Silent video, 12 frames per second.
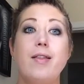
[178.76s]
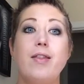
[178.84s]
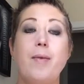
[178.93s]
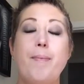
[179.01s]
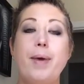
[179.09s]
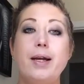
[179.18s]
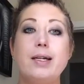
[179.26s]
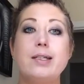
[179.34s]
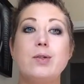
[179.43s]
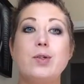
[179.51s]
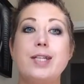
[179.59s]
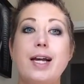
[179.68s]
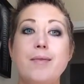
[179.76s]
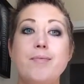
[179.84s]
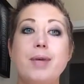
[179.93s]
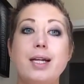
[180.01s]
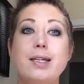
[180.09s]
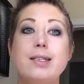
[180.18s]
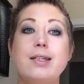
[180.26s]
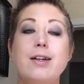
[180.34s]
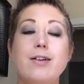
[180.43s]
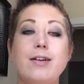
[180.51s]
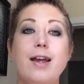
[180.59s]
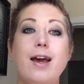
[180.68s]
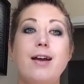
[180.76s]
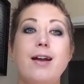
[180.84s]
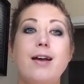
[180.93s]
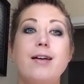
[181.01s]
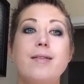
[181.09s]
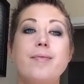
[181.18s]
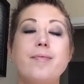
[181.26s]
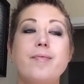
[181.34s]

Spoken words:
the biggest or second biggest here in Canada.